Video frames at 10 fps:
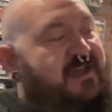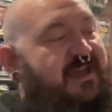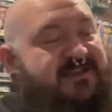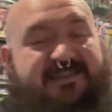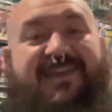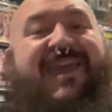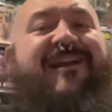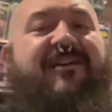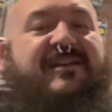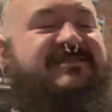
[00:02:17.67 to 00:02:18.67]
as he
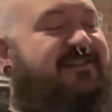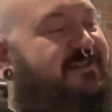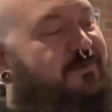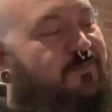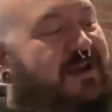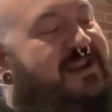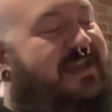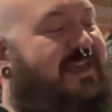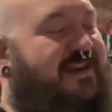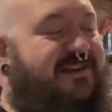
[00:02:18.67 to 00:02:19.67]
carries an
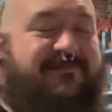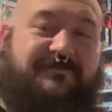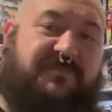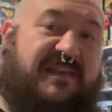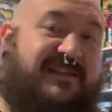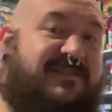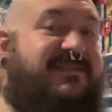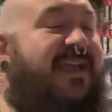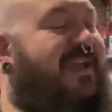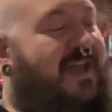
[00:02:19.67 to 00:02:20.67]
irradiated
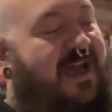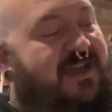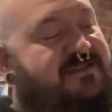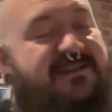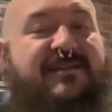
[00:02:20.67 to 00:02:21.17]
Snake Eyes